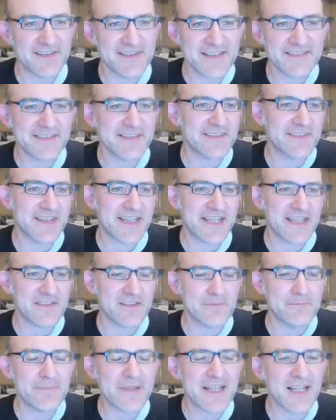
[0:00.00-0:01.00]
And this is the
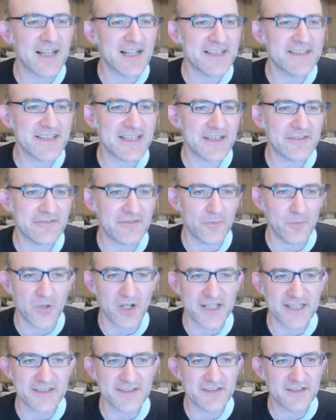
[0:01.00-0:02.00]
big idea for
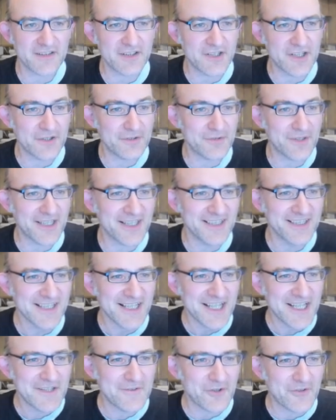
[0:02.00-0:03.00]
white. You know,
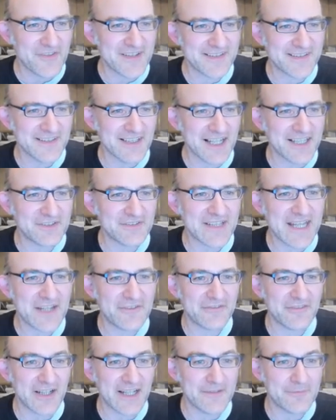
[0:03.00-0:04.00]
you've got this knight on
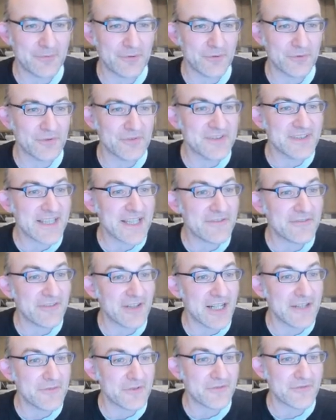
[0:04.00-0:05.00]
a5, pawn on
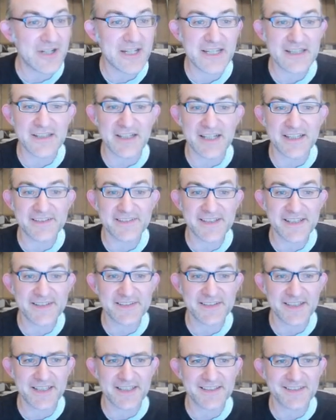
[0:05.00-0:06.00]
d5, you're threatening knight
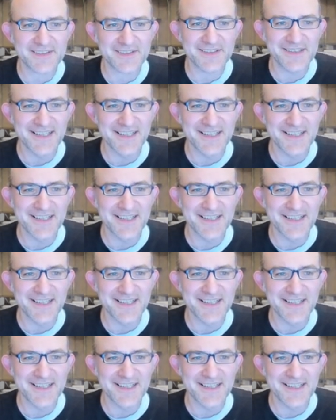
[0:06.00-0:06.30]
c6.